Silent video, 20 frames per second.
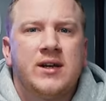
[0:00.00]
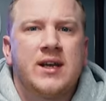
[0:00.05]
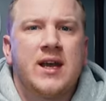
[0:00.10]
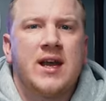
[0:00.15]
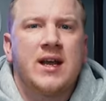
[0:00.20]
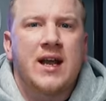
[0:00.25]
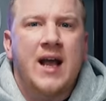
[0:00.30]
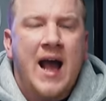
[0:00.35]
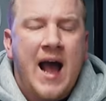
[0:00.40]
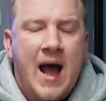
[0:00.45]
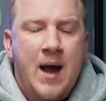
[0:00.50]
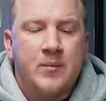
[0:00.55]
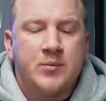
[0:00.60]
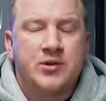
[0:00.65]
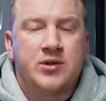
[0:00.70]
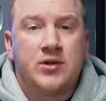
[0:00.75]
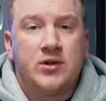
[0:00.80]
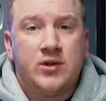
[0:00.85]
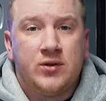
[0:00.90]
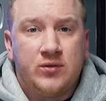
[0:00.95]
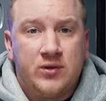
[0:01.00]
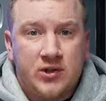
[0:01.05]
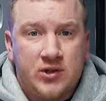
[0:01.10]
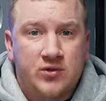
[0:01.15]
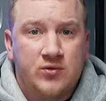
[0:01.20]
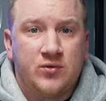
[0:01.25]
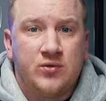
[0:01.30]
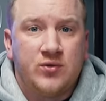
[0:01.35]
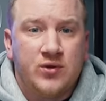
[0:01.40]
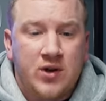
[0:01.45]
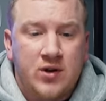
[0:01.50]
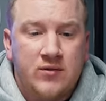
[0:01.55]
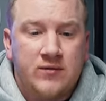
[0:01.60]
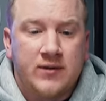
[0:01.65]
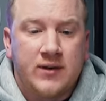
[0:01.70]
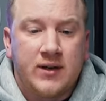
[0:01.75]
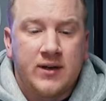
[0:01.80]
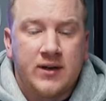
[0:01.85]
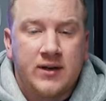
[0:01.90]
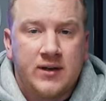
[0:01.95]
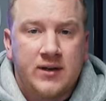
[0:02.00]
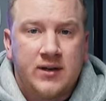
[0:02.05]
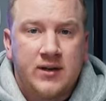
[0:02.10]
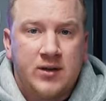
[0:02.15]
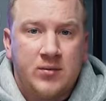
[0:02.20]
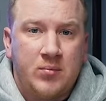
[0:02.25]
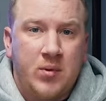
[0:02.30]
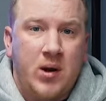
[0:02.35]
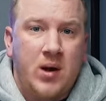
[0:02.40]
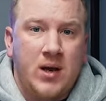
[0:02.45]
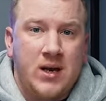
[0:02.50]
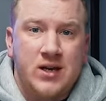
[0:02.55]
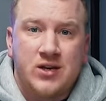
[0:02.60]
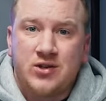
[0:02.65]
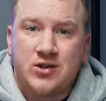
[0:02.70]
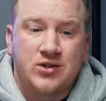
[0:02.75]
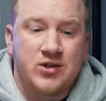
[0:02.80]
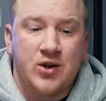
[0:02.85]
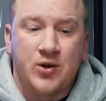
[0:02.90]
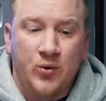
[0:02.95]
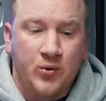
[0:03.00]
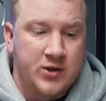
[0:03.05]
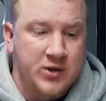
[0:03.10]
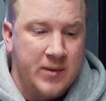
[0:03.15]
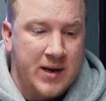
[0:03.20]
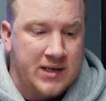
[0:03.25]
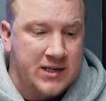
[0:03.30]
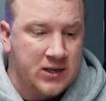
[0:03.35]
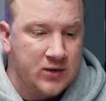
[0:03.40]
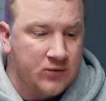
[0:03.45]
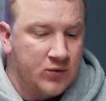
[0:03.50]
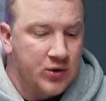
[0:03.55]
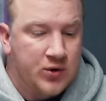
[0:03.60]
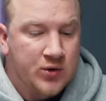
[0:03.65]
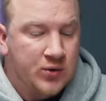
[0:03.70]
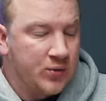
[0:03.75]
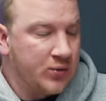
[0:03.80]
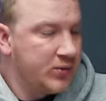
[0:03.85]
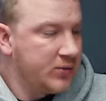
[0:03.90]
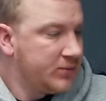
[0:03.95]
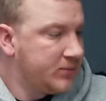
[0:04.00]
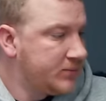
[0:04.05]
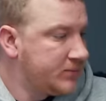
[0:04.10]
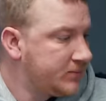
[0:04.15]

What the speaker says: getting absolutely screwed over by just an automatic renewal.